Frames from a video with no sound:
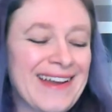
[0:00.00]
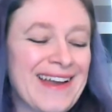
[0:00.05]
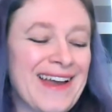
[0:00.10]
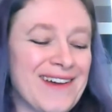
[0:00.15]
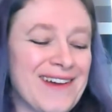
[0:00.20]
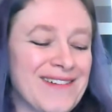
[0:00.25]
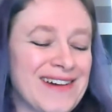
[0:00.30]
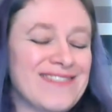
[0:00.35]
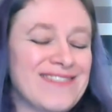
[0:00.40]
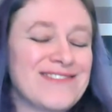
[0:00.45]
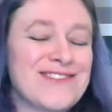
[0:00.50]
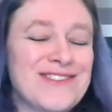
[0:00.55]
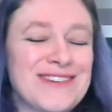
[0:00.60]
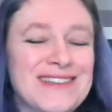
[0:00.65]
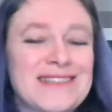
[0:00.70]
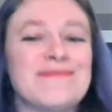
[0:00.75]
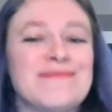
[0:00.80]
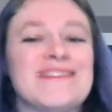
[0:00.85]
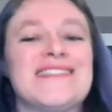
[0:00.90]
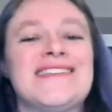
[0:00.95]
Around
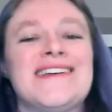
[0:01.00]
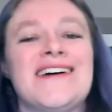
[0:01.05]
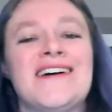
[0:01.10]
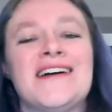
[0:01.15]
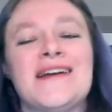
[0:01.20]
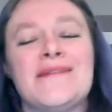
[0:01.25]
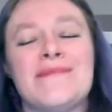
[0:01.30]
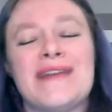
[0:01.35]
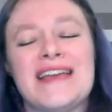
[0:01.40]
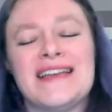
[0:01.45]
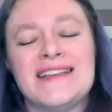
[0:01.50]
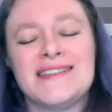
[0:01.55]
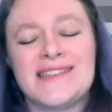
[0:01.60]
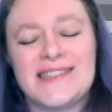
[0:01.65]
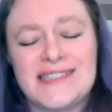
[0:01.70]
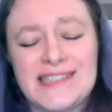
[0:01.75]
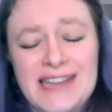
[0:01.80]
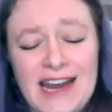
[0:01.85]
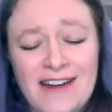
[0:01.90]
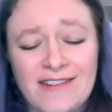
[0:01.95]
Christmas time is
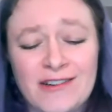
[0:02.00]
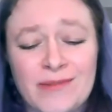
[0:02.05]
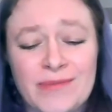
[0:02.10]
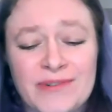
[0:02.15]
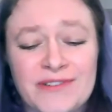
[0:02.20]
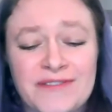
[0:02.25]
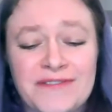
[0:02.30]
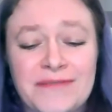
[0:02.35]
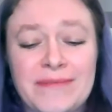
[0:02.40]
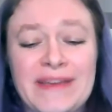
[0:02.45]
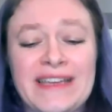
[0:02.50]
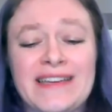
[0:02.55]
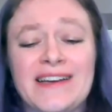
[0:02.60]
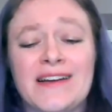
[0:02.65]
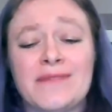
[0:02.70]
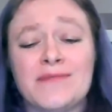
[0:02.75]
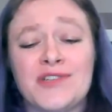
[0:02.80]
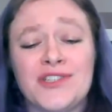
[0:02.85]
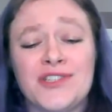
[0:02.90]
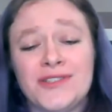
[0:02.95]
terrible for me.
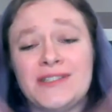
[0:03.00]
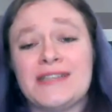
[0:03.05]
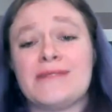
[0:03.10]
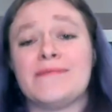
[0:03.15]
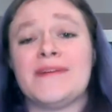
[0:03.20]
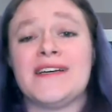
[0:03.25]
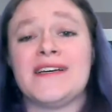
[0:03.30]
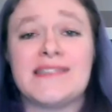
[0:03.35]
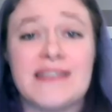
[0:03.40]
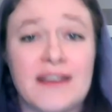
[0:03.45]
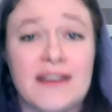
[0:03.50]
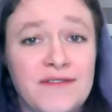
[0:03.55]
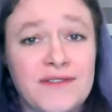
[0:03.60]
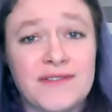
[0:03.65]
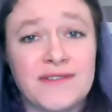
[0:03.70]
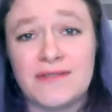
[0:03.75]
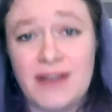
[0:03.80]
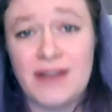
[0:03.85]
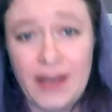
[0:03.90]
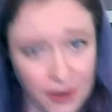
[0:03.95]
I'm shoulding myself
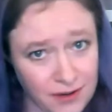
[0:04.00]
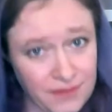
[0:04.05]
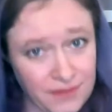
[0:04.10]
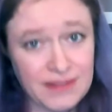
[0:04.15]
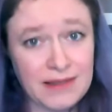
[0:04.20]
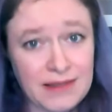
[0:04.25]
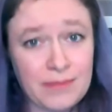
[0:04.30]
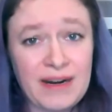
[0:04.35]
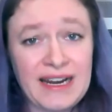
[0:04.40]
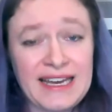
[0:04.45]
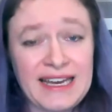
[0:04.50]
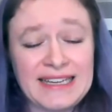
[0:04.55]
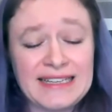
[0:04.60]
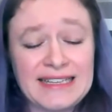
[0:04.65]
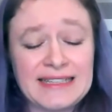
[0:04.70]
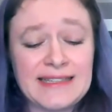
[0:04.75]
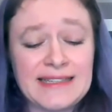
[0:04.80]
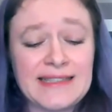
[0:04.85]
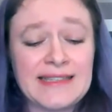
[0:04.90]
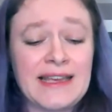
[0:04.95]
all over the
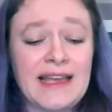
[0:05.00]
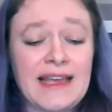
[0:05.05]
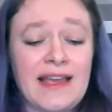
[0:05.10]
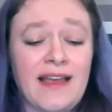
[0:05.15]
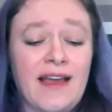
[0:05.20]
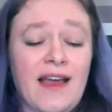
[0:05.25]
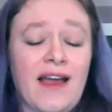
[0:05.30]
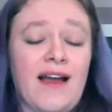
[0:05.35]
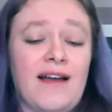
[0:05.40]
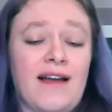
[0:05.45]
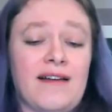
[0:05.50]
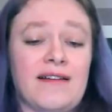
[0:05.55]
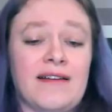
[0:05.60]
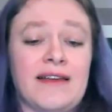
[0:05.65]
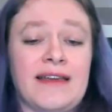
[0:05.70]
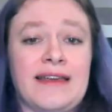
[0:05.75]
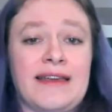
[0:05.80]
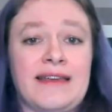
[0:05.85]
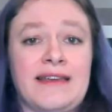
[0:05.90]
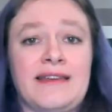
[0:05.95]
place.
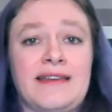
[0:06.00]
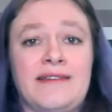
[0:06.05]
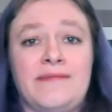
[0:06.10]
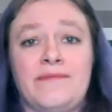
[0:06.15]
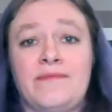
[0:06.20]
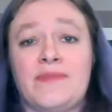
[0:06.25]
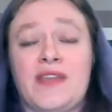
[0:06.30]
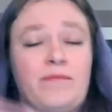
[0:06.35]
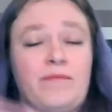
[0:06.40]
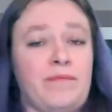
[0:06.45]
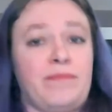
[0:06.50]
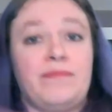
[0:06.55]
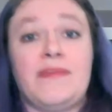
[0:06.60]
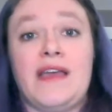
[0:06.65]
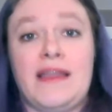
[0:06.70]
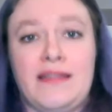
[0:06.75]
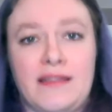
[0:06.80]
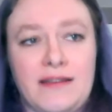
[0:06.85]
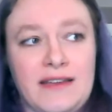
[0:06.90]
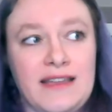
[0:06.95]
In
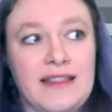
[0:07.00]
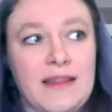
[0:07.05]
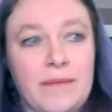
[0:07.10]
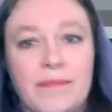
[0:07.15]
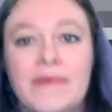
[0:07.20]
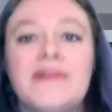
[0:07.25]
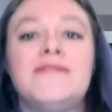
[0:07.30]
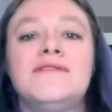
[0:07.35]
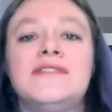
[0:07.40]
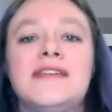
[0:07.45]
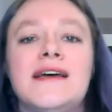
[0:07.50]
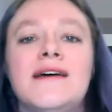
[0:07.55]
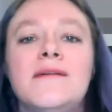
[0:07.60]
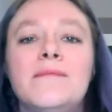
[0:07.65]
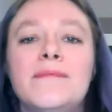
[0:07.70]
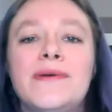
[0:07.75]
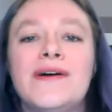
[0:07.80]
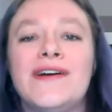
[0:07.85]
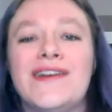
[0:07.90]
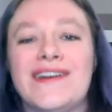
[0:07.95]
the build up
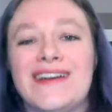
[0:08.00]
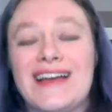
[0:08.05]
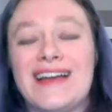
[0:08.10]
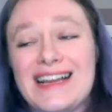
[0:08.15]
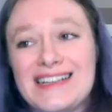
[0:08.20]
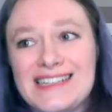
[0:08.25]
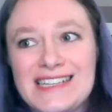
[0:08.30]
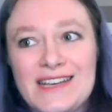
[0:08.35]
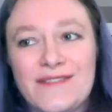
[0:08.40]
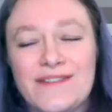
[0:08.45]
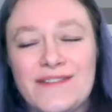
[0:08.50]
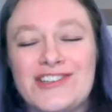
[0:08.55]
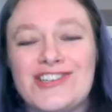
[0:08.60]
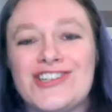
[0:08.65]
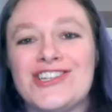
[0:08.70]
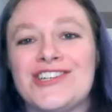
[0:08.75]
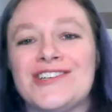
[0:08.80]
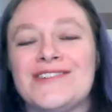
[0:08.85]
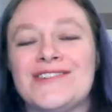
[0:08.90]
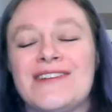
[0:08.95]
and even
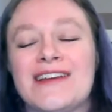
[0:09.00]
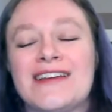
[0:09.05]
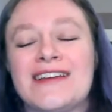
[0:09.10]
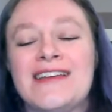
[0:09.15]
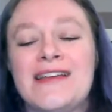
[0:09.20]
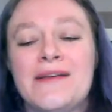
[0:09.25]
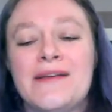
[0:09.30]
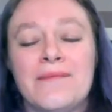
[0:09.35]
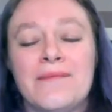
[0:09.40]
during,